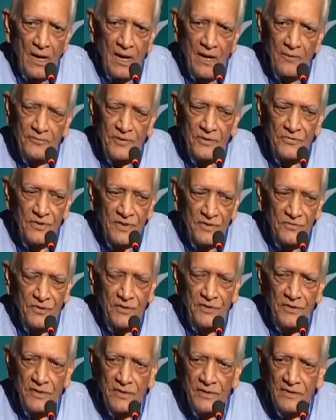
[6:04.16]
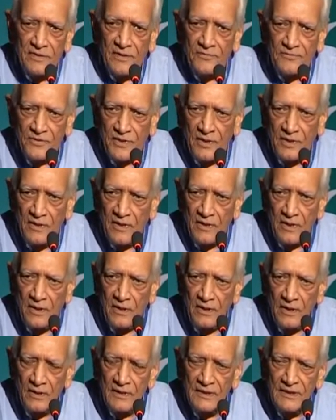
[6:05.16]
After 60 years of
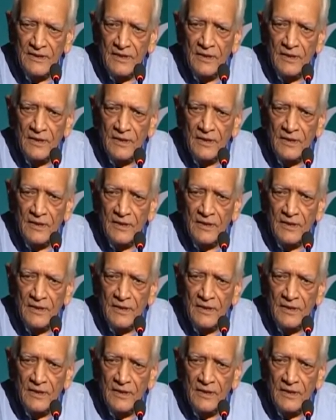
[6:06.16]
Chandigarh,